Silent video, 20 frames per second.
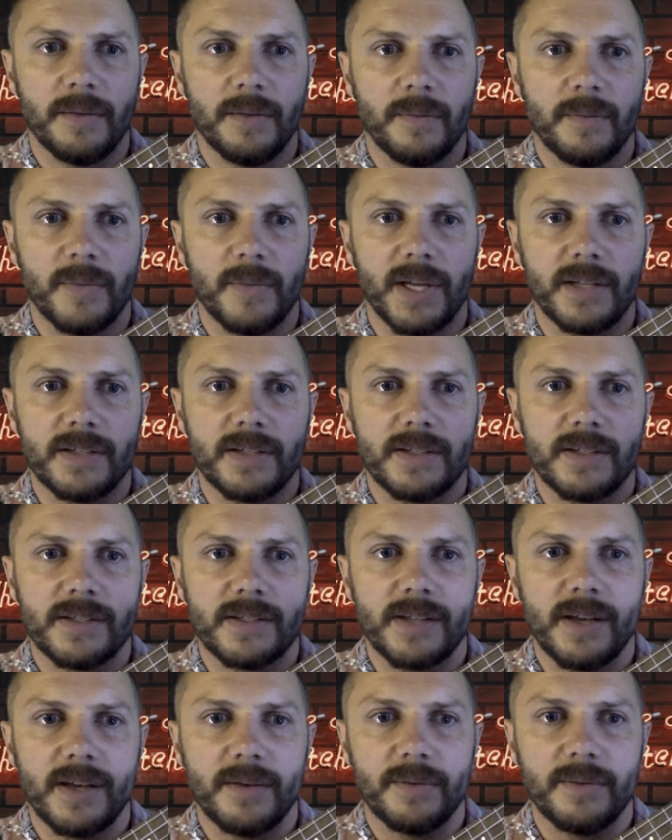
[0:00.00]
But to
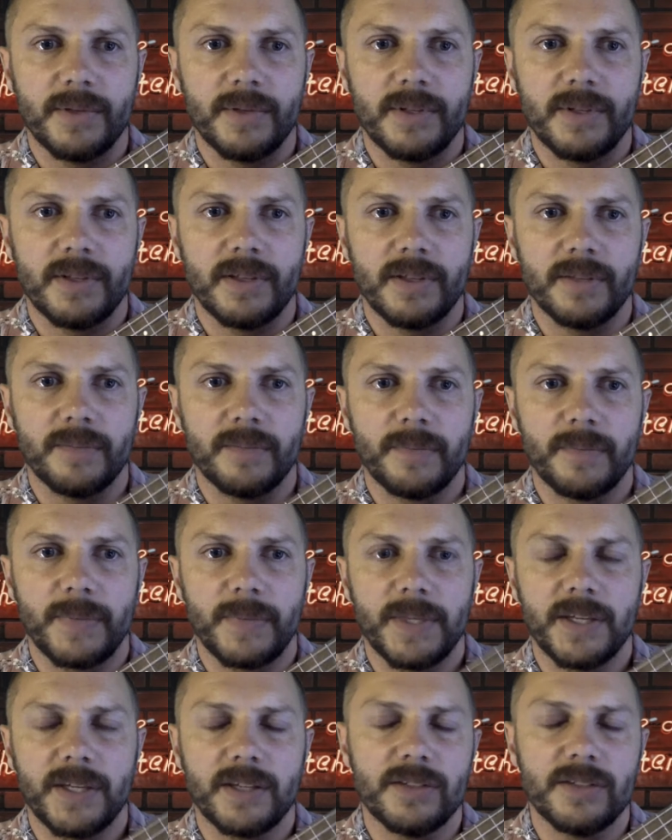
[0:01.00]
start with,
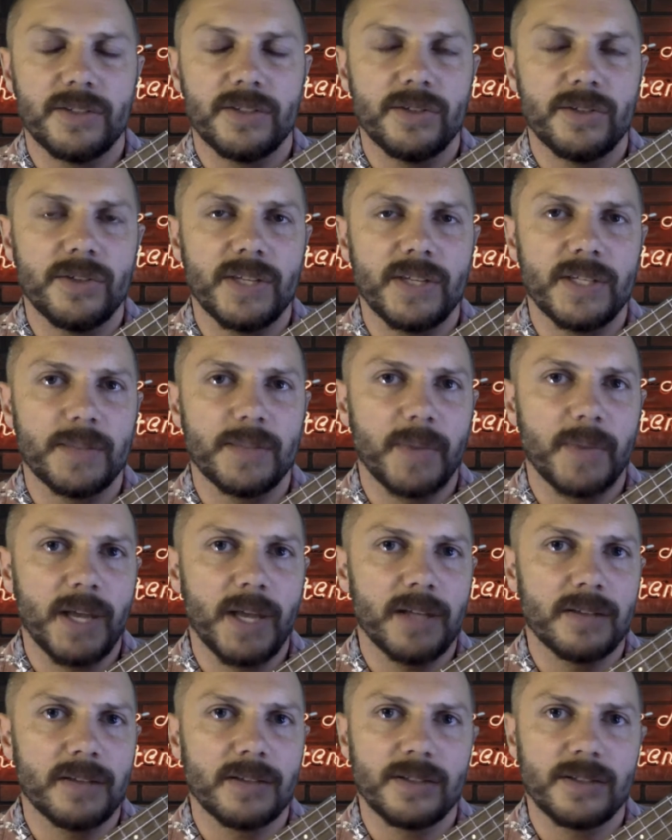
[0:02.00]
you can do these
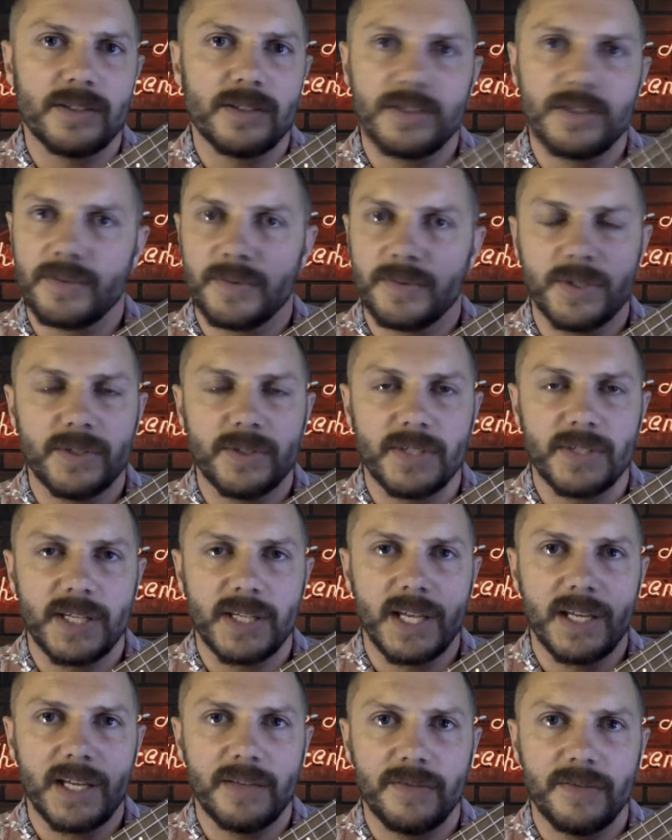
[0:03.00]
patterns just
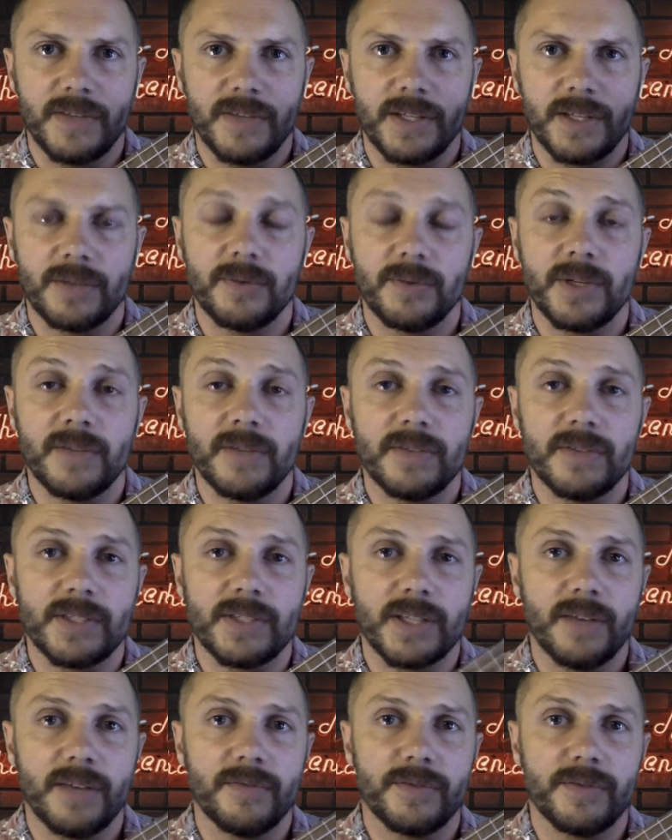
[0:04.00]
using any finger, whatever's
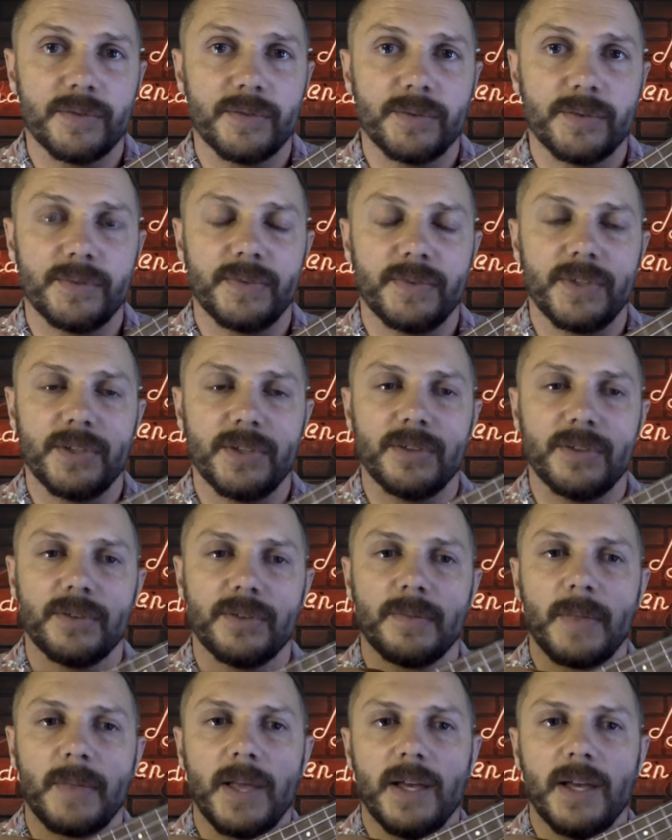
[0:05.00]
comfortable for you,
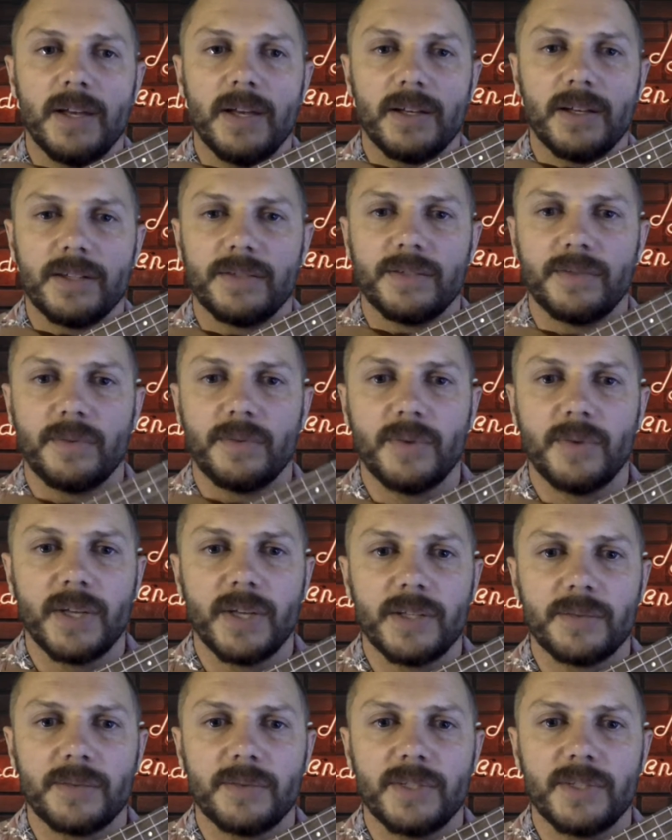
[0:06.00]
because for
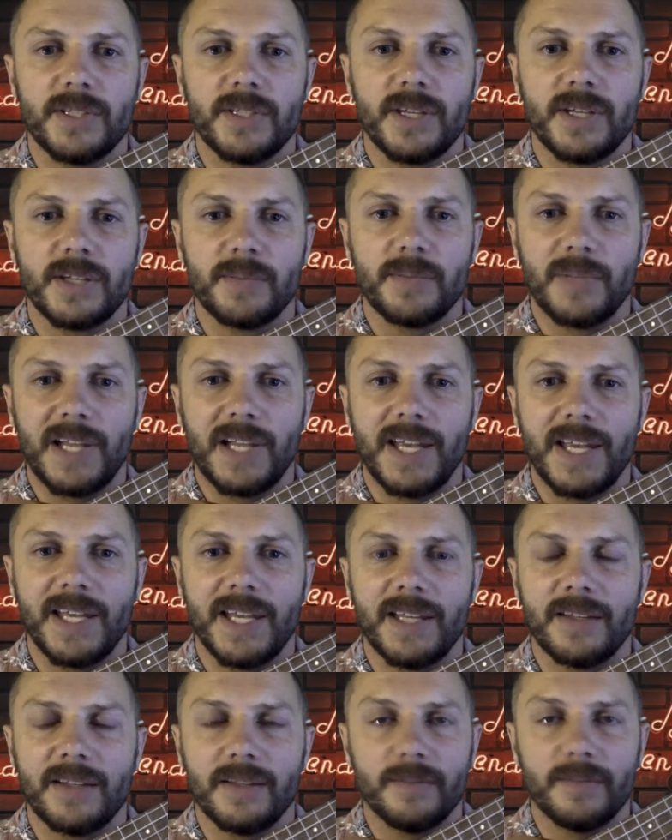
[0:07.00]
once we're just
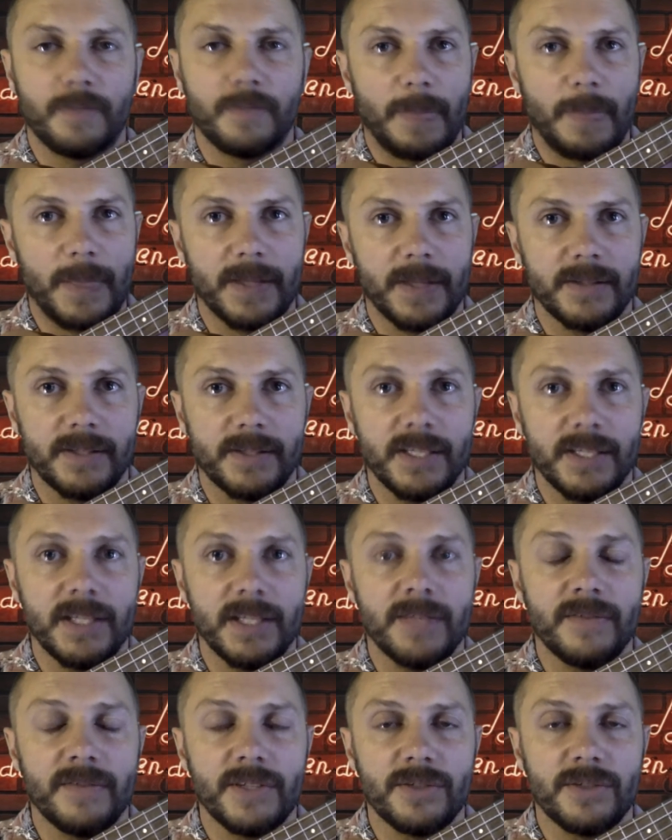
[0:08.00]
playing
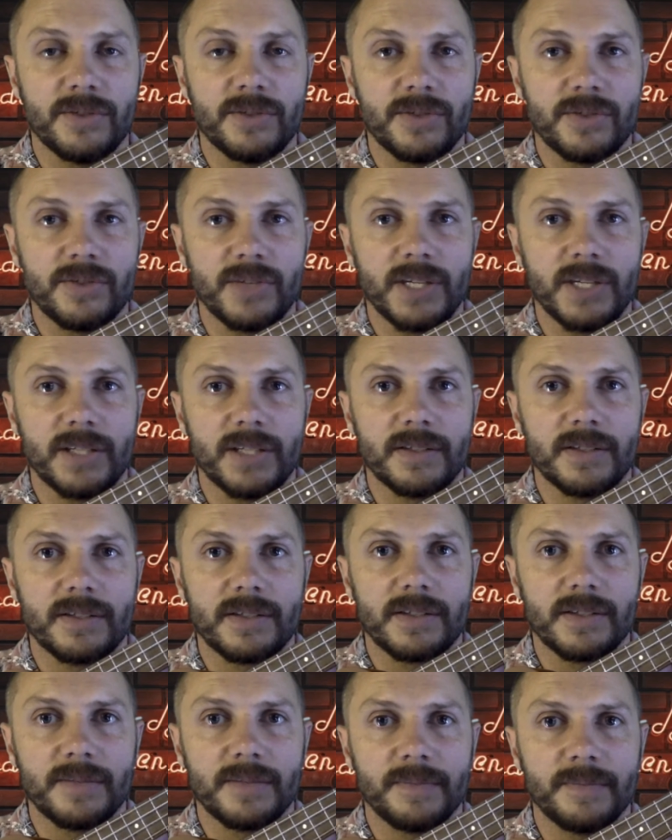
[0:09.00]
individual
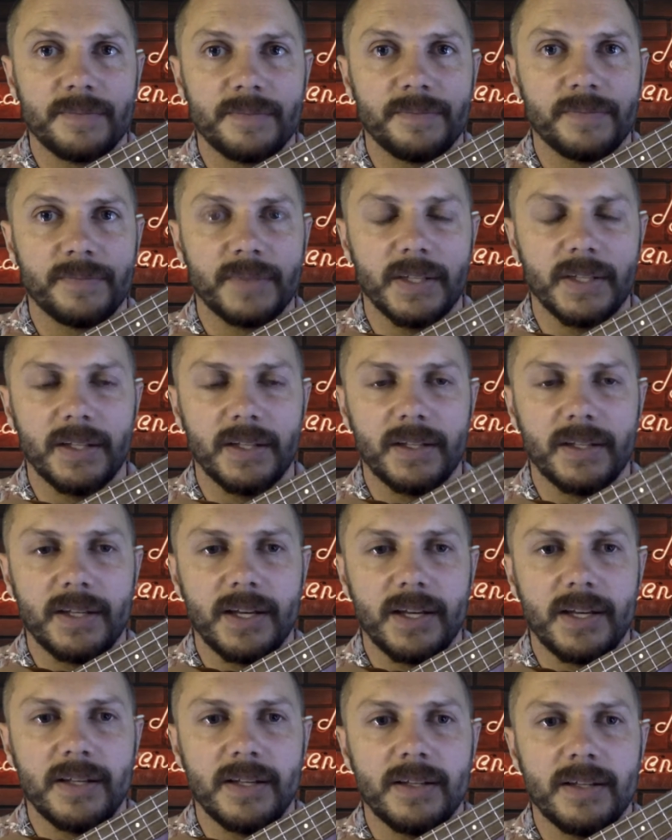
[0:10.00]
strings.
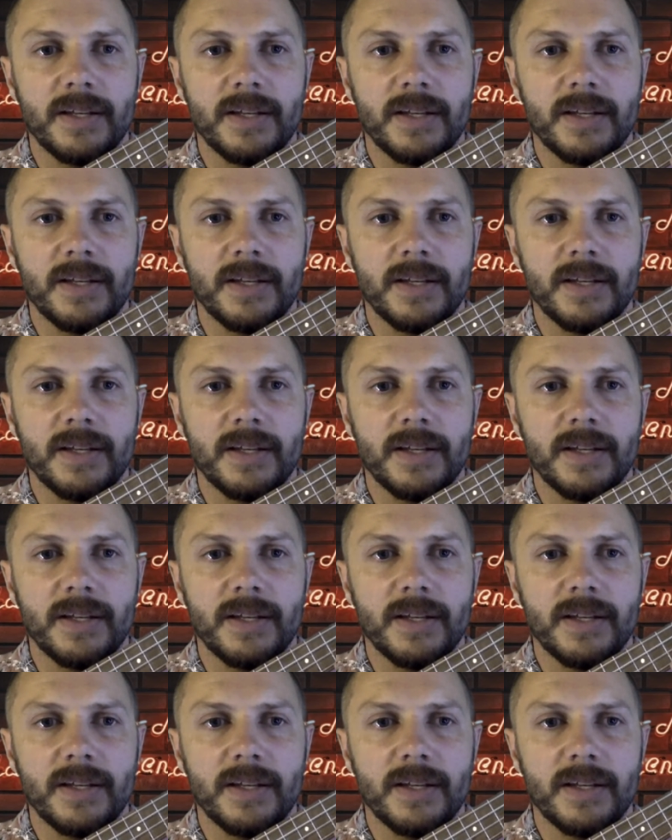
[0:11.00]
Okay,